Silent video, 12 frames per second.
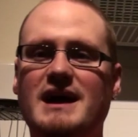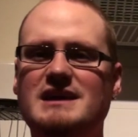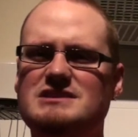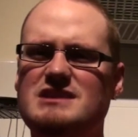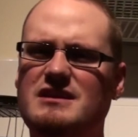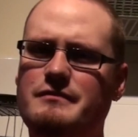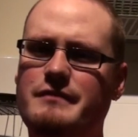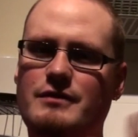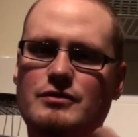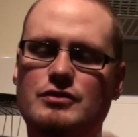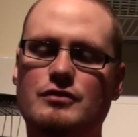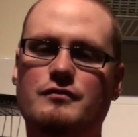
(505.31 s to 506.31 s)
is not a
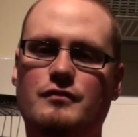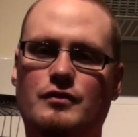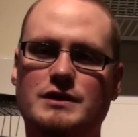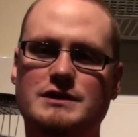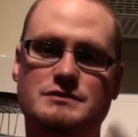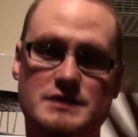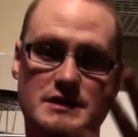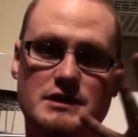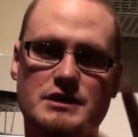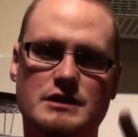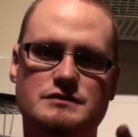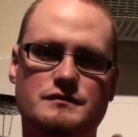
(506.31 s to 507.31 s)
very good voice in the
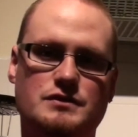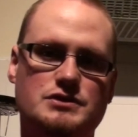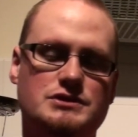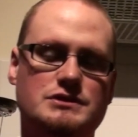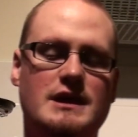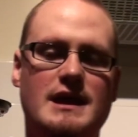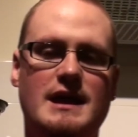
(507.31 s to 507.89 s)
Dutch version,